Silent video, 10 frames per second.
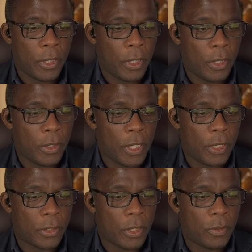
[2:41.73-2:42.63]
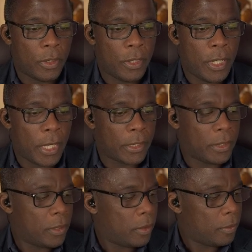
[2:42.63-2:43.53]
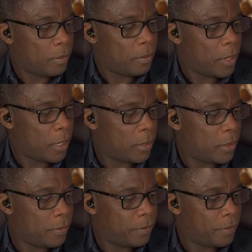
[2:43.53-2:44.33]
Okay, so the next bit.